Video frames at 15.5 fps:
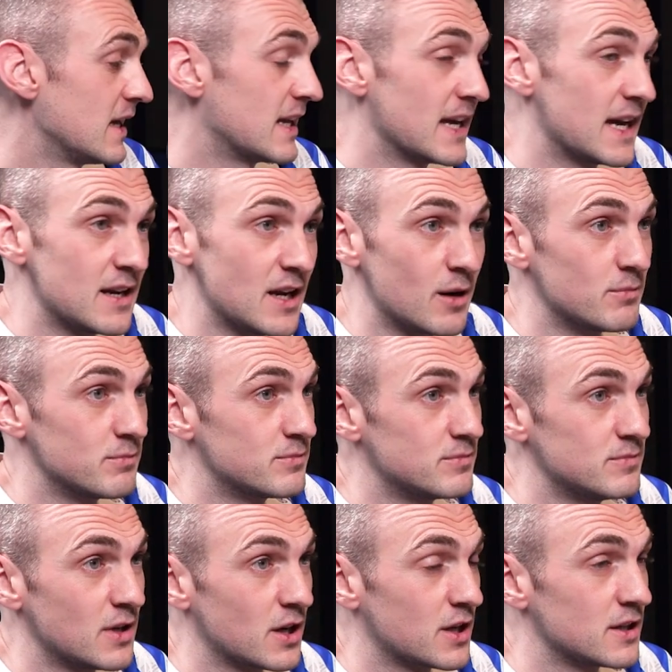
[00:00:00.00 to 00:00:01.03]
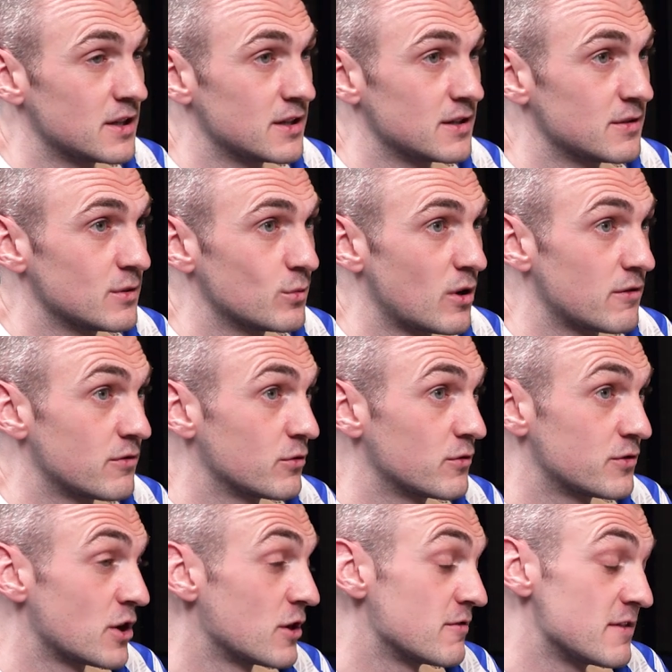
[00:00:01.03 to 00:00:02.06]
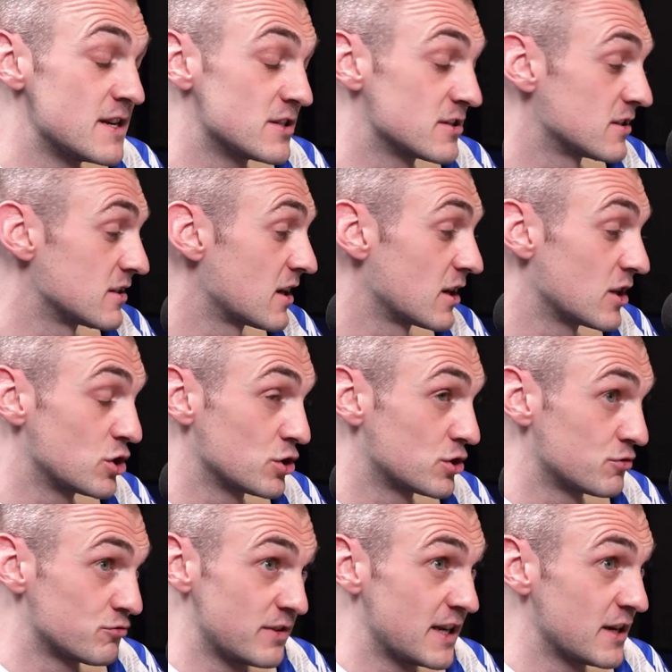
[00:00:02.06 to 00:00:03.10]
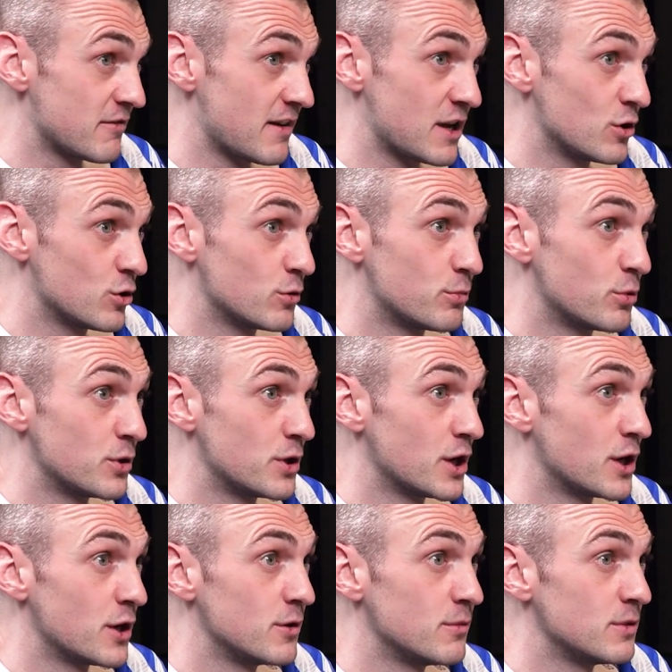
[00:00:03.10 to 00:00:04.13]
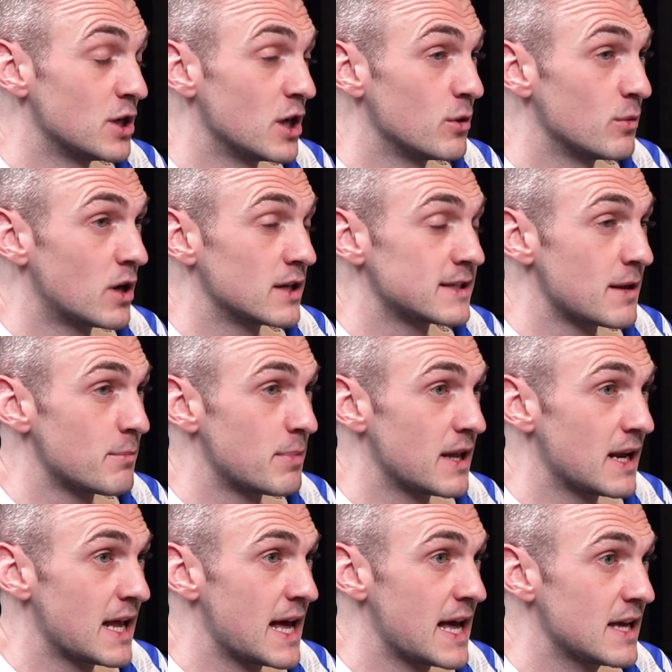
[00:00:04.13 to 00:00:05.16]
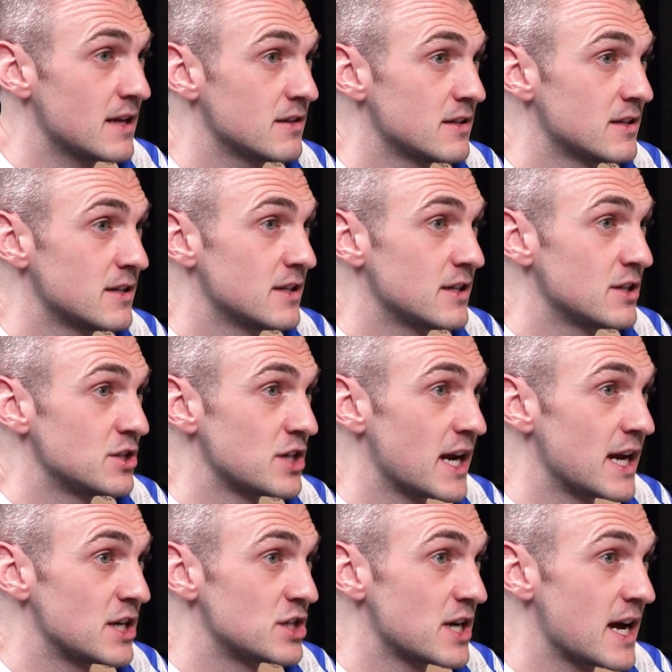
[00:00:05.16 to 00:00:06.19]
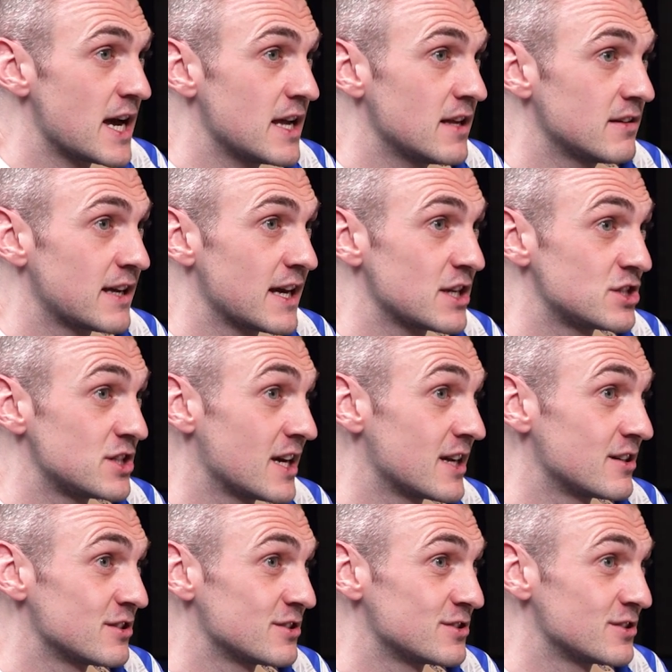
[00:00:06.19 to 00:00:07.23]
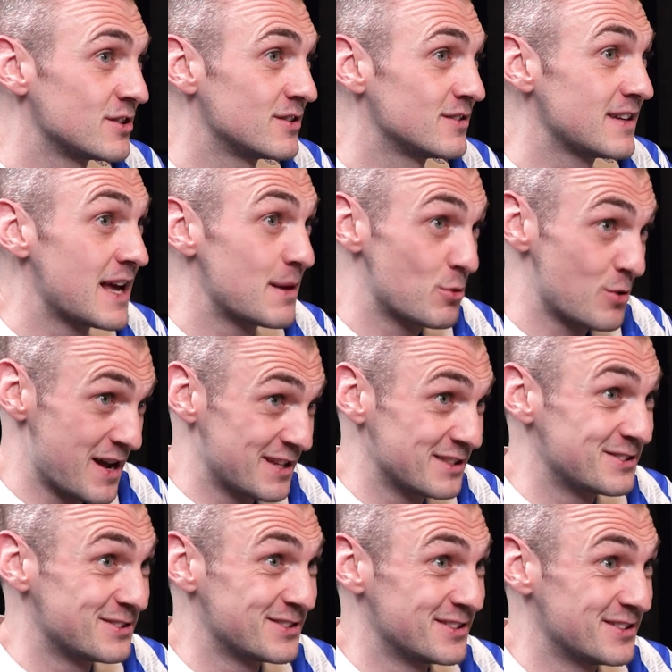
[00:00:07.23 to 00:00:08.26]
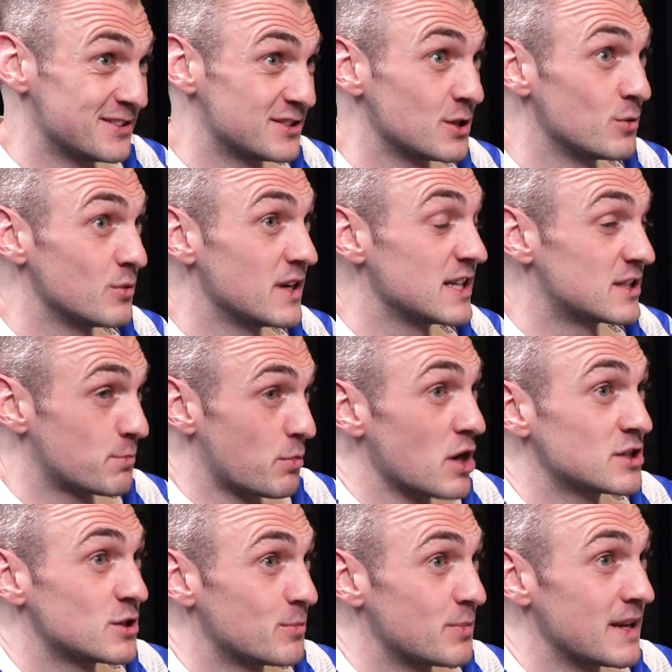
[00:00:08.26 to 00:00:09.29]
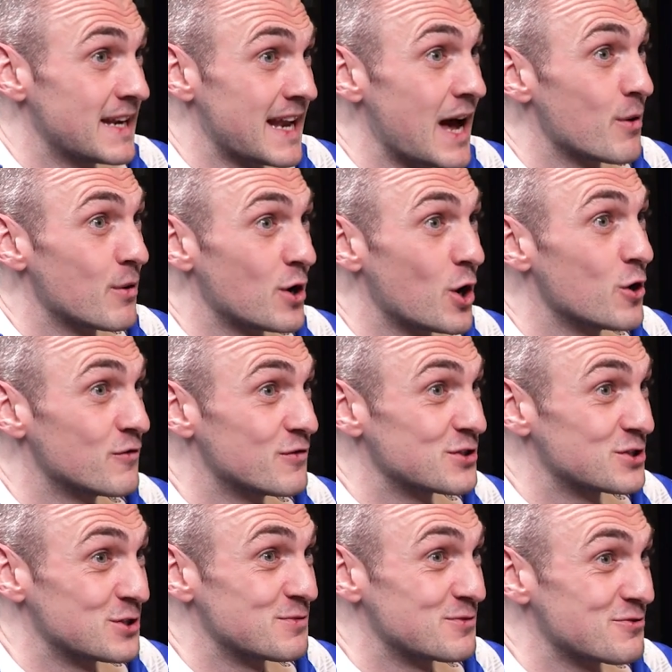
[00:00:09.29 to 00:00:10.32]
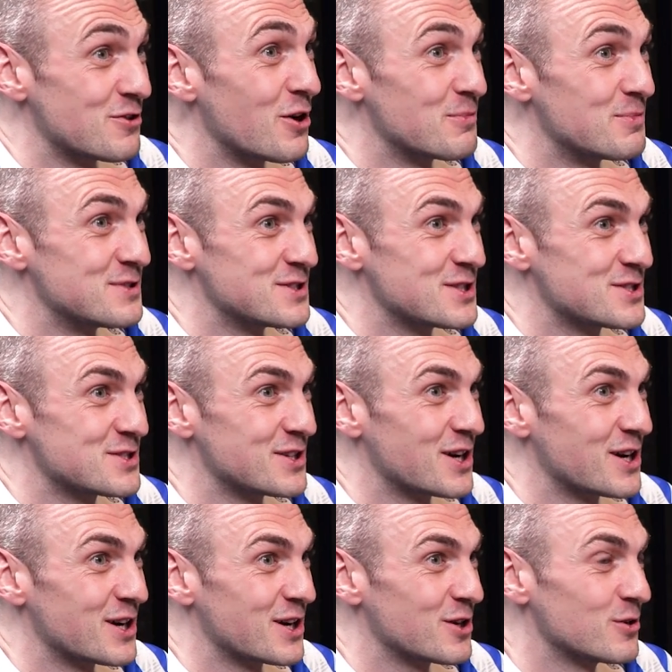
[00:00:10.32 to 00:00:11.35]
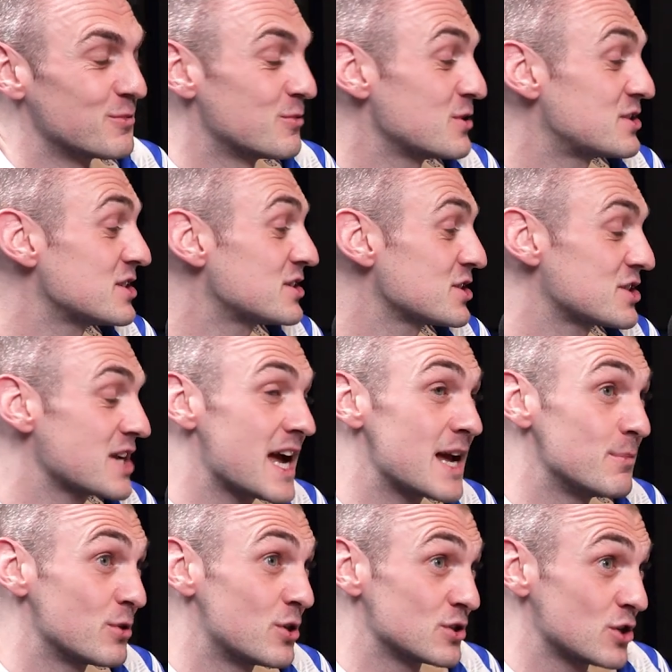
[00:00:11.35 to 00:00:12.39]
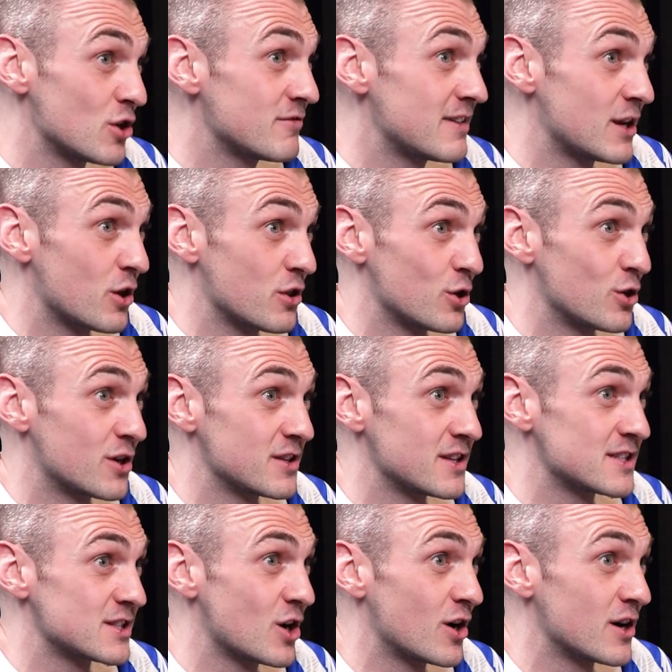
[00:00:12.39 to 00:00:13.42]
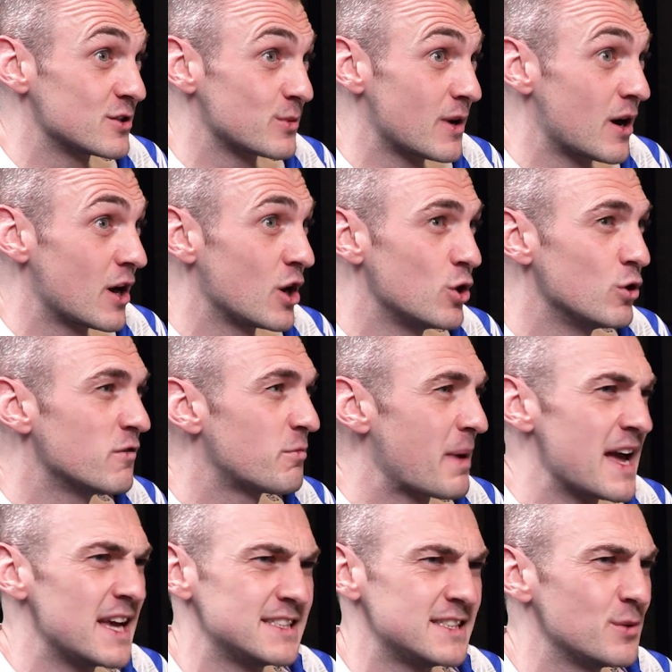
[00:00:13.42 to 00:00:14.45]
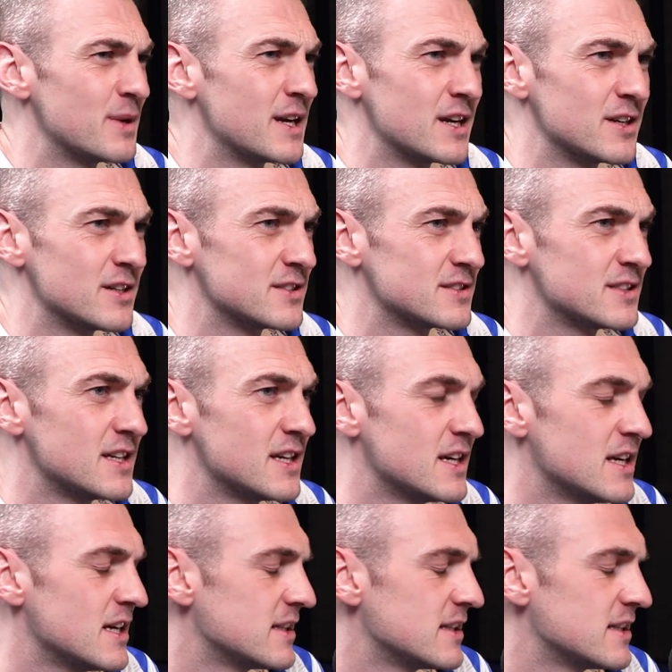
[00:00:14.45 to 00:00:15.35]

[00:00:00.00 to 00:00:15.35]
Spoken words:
Again, I'm not going to waffle for no reason. Just to reiterate your point home, we got Dembele, JJ, Keshi Anderson, Emil Hansen. So it's possibly now an oversubscribed position at our club, which is a shame because I really like the look of this guy as well. I love pacey wingers. Yeah.